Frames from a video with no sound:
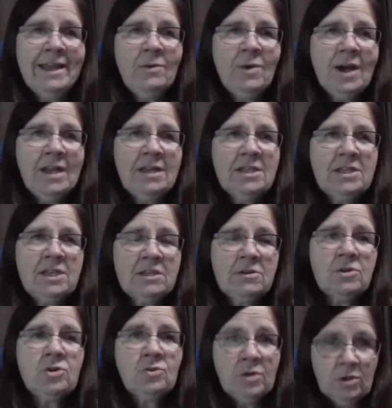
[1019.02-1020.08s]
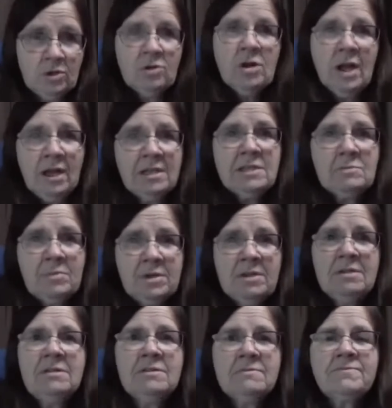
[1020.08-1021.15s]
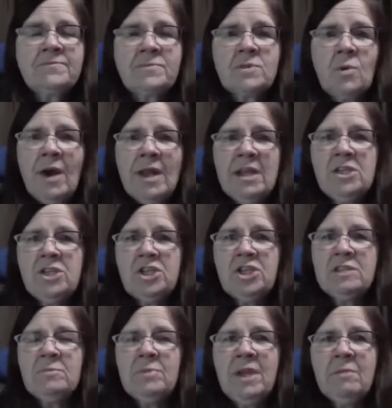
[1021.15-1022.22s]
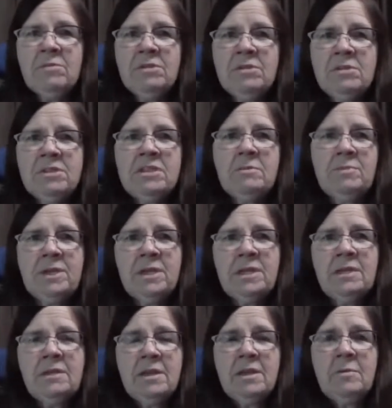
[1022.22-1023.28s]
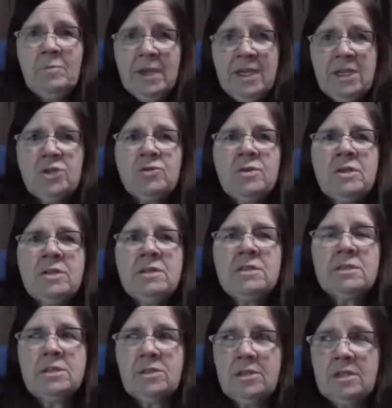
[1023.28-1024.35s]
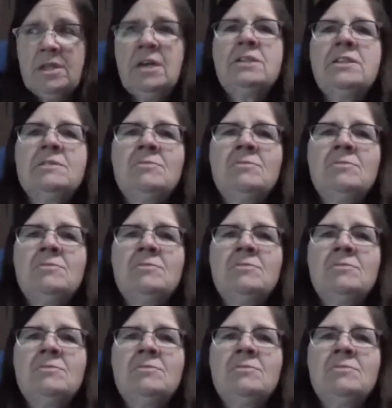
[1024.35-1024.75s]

And they wanted to, her and her husband wanted to just be able to be patrons and good